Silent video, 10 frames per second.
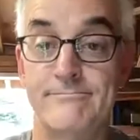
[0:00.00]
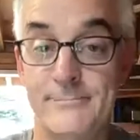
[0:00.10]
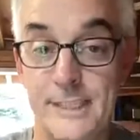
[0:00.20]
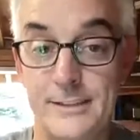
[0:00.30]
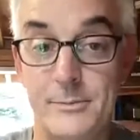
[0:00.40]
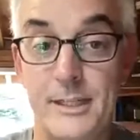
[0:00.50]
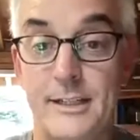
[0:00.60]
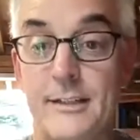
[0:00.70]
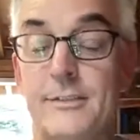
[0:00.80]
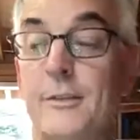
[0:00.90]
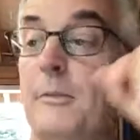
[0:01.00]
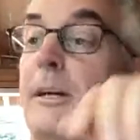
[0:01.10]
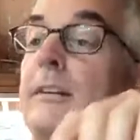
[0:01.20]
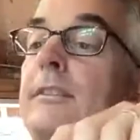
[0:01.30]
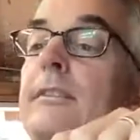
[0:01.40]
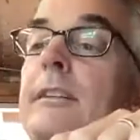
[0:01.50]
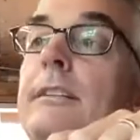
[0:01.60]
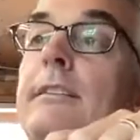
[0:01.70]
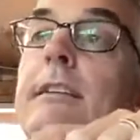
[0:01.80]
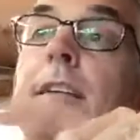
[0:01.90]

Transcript: It's made out of soda bottles. It's the